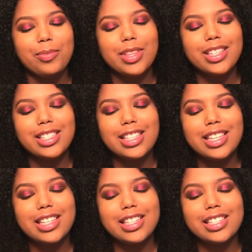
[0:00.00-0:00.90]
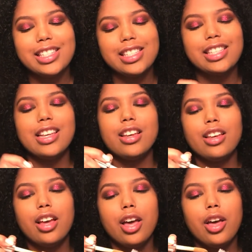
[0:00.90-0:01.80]
this is
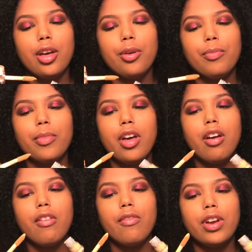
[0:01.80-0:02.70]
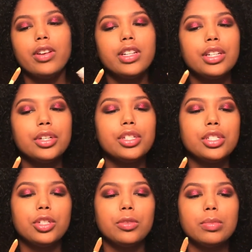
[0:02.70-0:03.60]
a very good
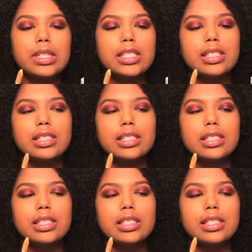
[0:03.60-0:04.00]
dupe. It's